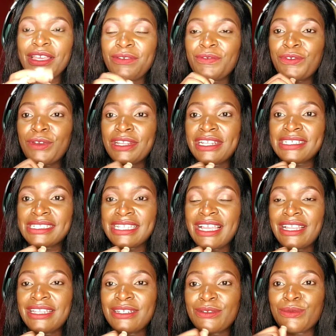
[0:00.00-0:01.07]
If you
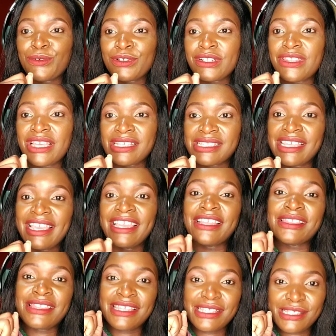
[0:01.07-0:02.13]
understand what they're saying
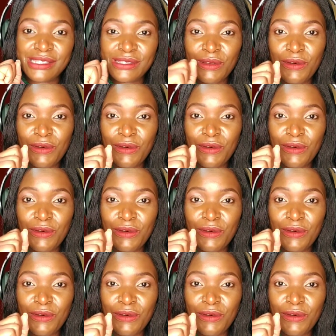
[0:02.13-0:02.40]
in this